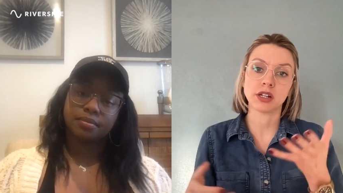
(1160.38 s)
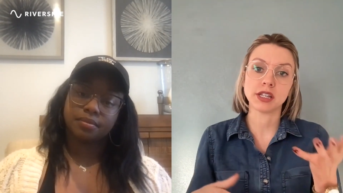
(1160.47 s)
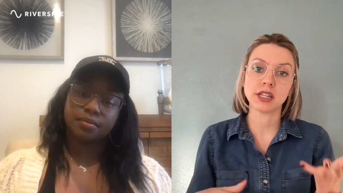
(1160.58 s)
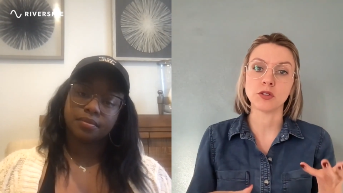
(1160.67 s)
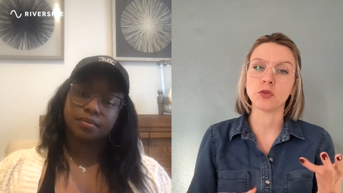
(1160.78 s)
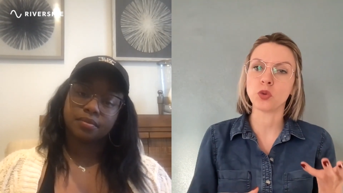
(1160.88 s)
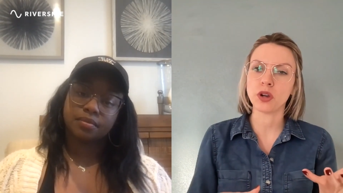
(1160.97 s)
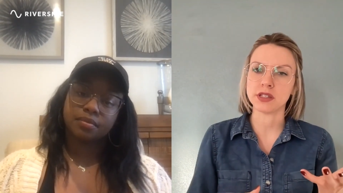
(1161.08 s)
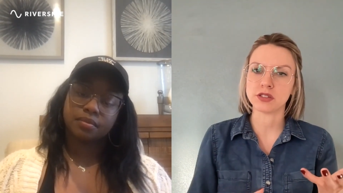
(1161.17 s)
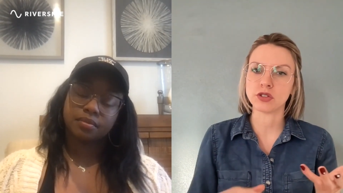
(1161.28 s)
Speaker 1: on, and then the
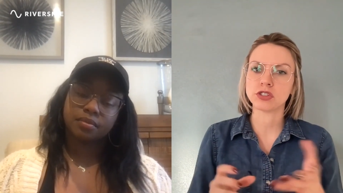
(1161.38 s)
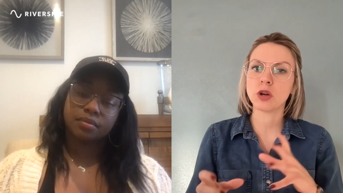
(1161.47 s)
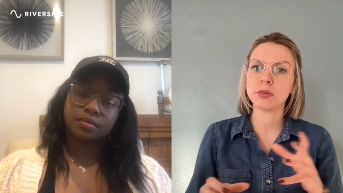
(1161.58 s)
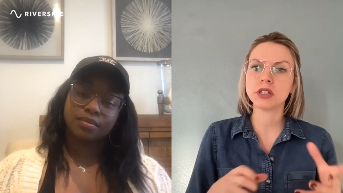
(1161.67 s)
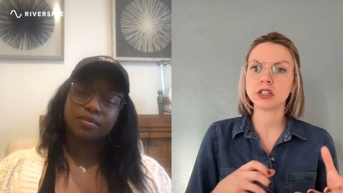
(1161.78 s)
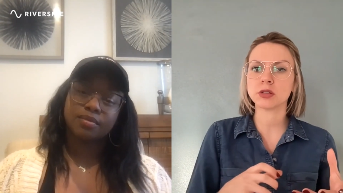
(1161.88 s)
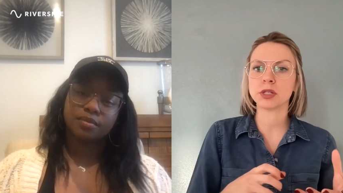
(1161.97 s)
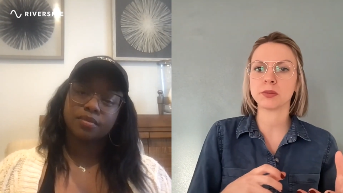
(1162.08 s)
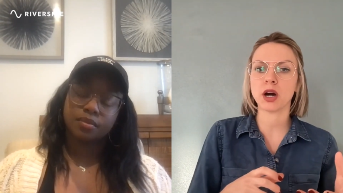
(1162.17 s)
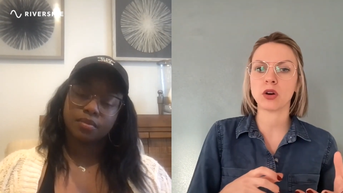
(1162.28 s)
voice. So tell me a
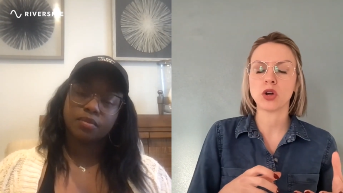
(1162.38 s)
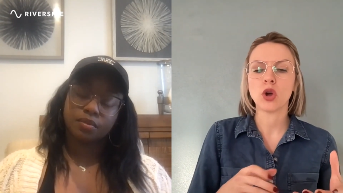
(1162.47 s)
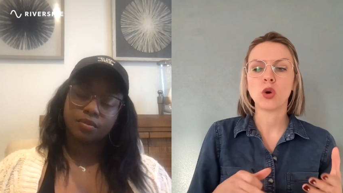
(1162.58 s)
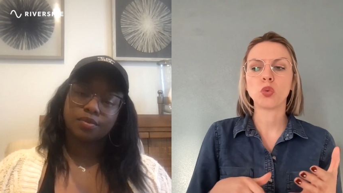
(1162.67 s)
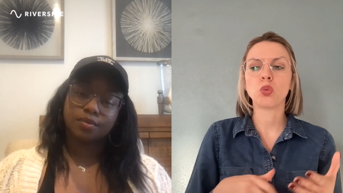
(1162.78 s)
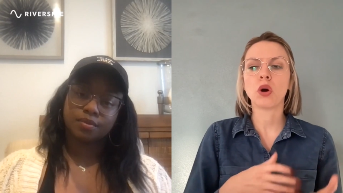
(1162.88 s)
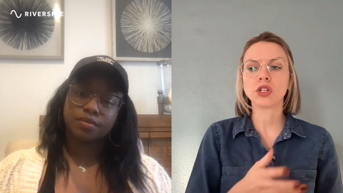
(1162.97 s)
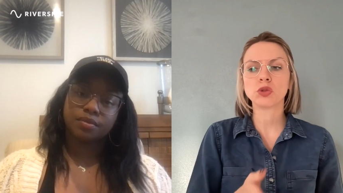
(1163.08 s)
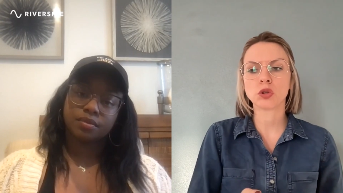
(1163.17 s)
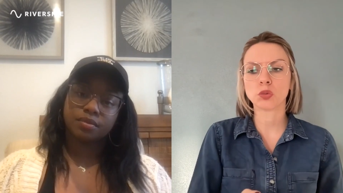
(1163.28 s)
little bit about
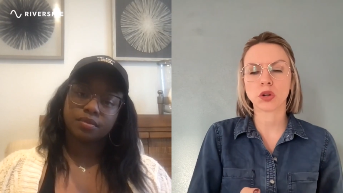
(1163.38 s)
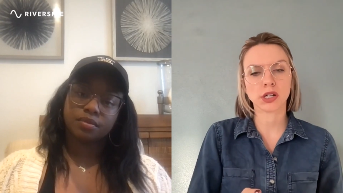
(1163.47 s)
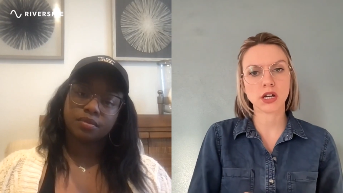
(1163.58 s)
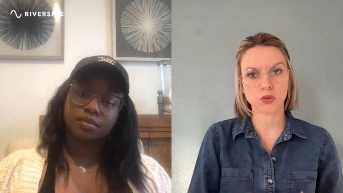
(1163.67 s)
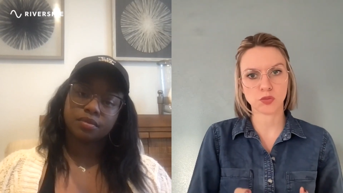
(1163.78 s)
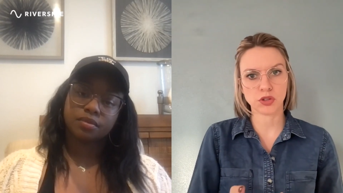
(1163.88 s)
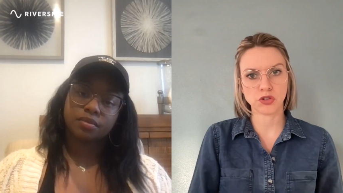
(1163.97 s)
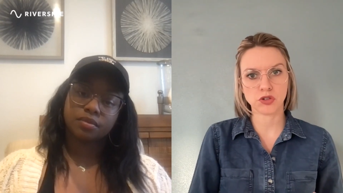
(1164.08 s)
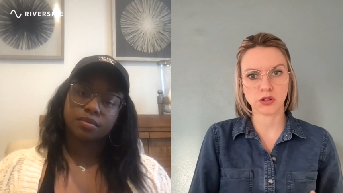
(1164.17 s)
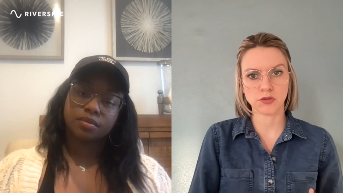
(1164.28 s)
what you were working on
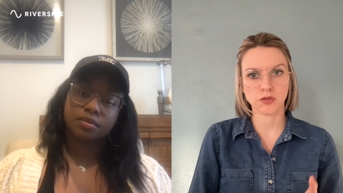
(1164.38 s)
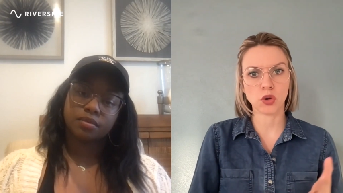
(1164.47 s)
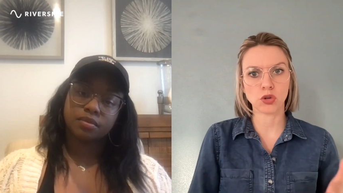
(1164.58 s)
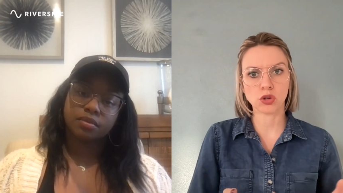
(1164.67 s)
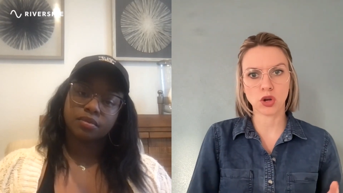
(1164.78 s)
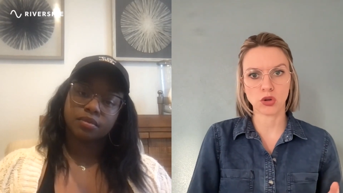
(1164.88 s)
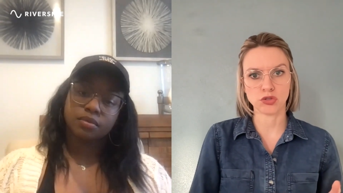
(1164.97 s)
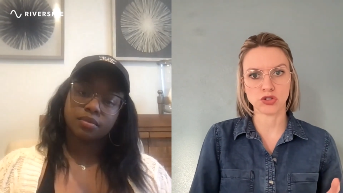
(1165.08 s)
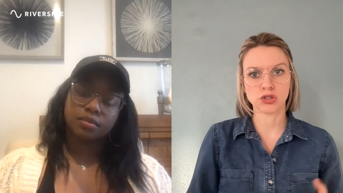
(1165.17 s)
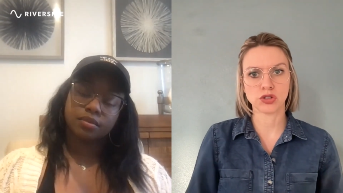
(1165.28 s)
with your vocal
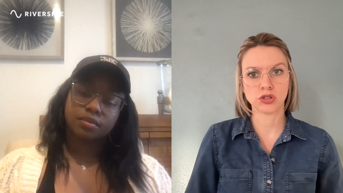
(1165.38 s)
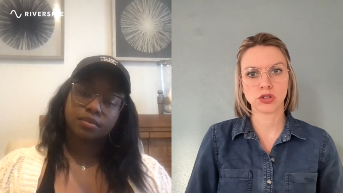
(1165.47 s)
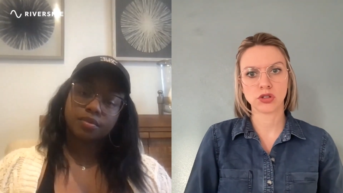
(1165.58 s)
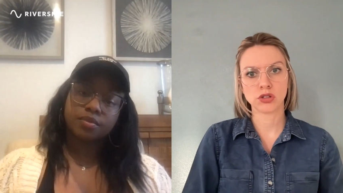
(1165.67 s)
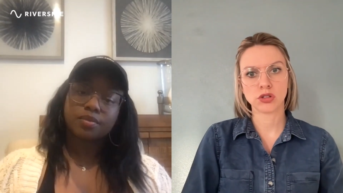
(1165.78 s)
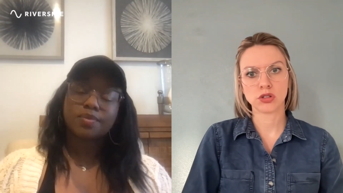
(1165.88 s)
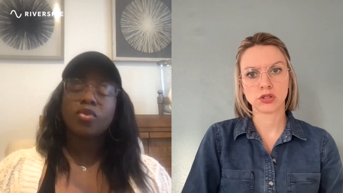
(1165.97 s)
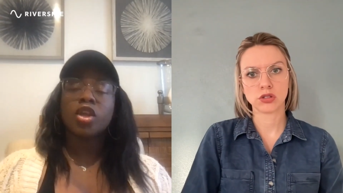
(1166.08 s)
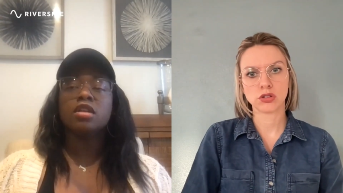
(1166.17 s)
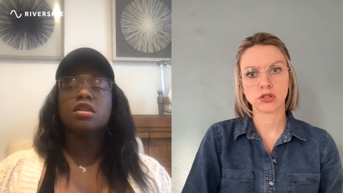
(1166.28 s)
coach.
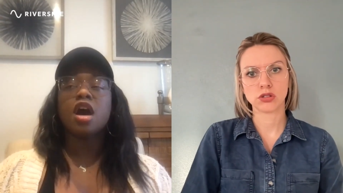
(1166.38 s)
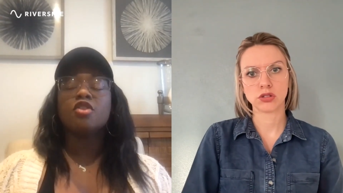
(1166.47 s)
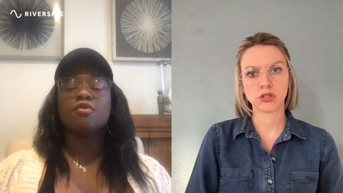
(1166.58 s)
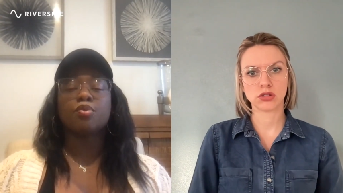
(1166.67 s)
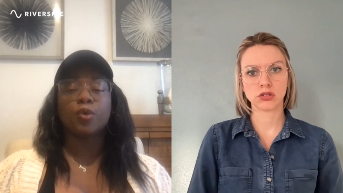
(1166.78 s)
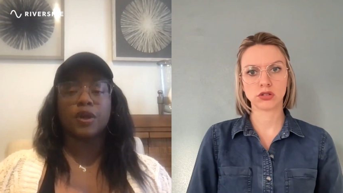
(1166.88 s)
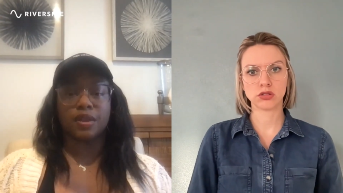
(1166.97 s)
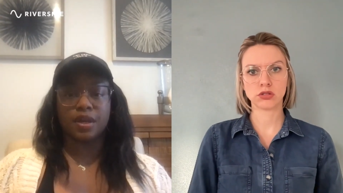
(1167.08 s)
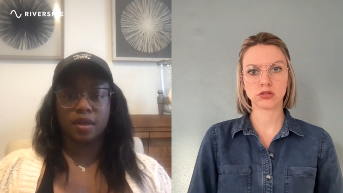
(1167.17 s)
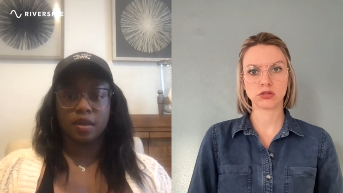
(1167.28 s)
Speaker 2: A lot of
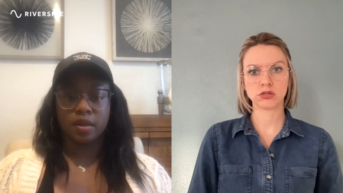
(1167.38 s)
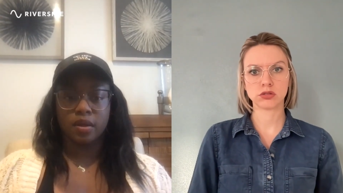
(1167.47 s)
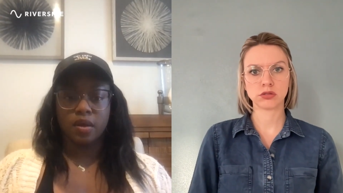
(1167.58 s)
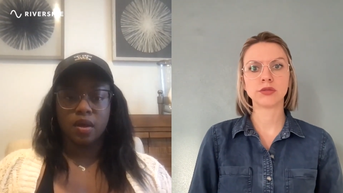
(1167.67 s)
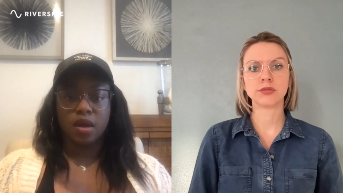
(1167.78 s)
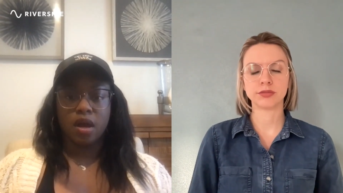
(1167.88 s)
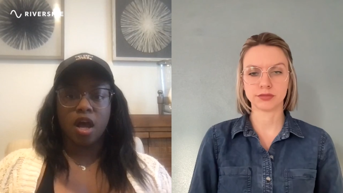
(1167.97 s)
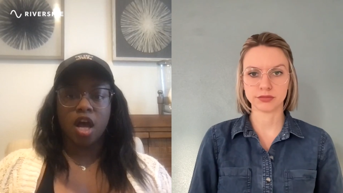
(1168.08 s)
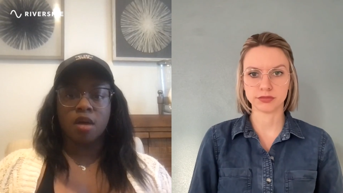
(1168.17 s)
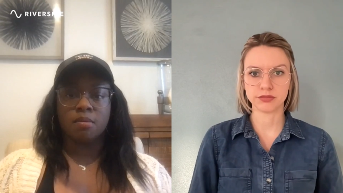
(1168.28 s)
breathing, um,
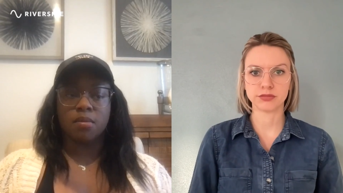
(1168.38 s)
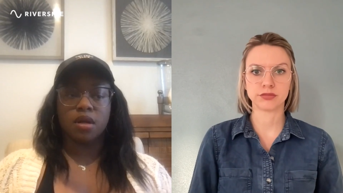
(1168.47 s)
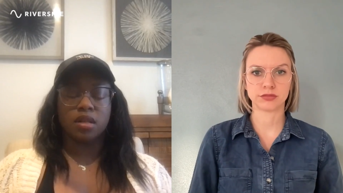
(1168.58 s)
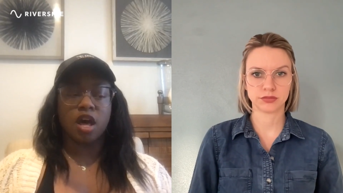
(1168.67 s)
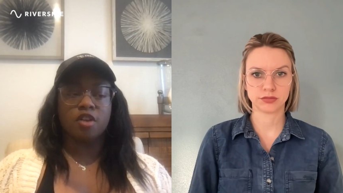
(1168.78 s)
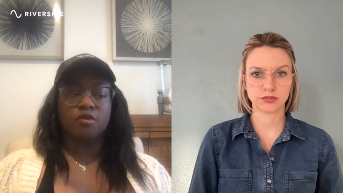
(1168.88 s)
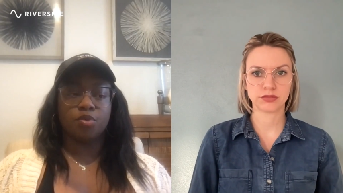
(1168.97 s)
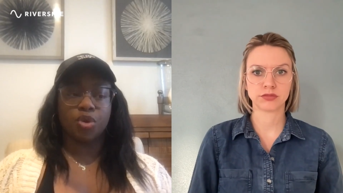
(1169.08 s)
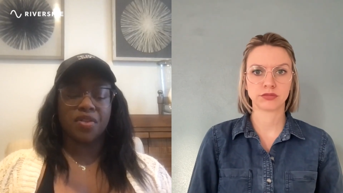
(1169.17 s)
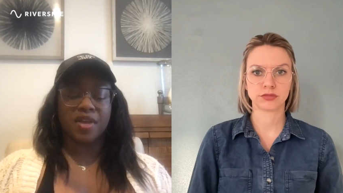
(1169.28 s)
mm-hmm. um, a lot
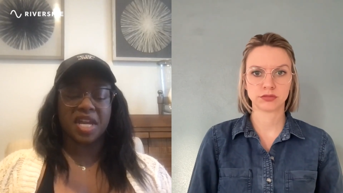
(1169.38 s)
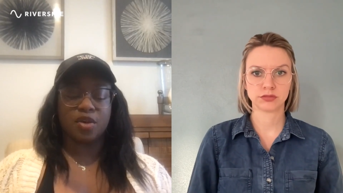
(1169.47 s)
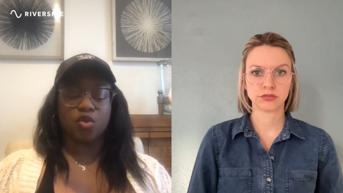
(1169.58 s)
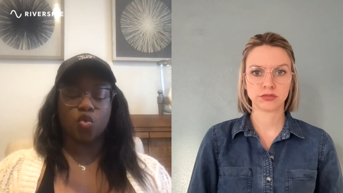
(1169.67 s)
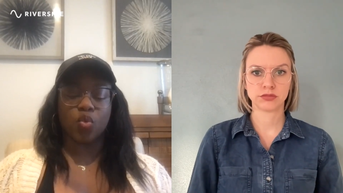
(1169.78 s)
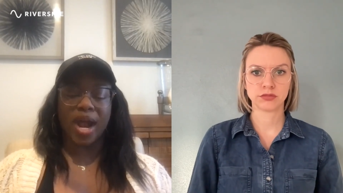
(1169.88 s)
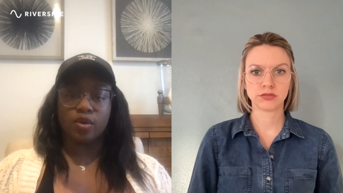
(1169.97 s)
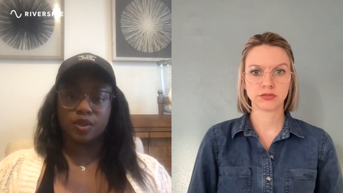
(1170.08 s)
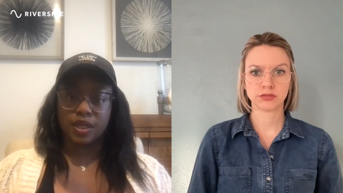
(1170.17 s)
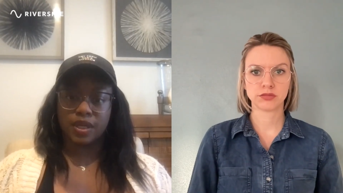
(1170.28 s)
of breathing and
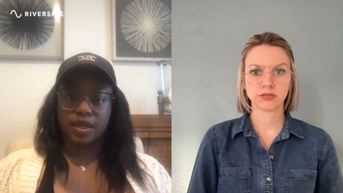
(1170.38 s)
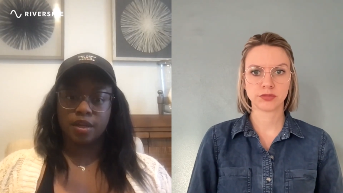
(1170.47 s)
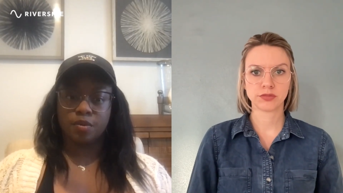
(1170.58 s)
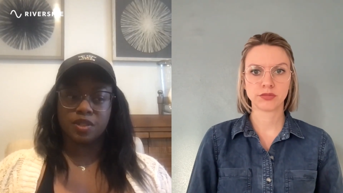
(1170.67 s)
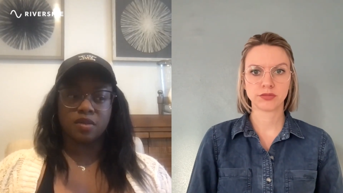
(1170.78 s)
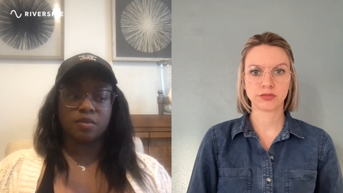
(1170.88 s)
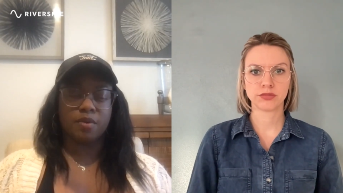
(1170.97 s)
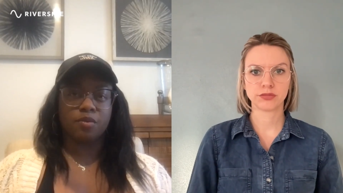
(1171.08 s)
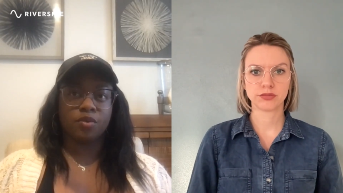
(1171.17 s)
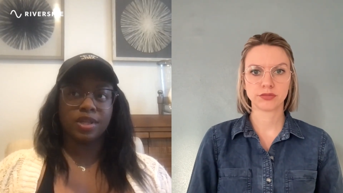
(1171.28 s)
grounding. It was a,
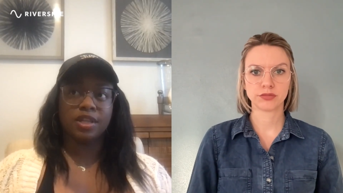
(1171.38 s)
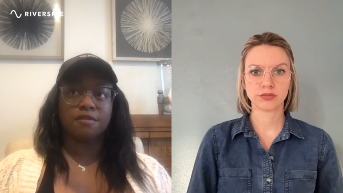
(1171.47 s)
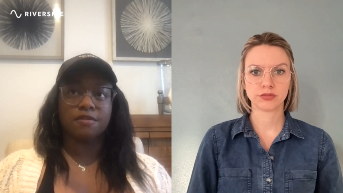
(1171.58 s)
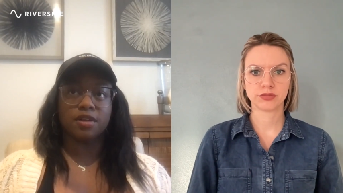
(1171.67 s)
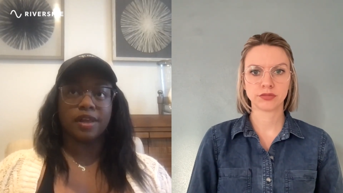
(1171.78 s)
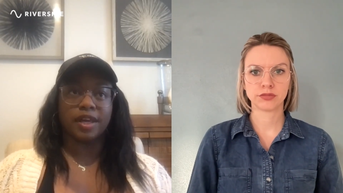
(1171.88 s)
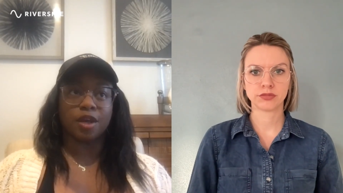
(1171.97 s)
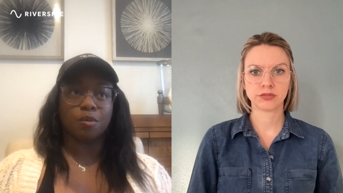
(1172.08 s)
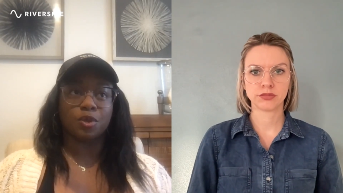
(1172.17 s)
I really feel like it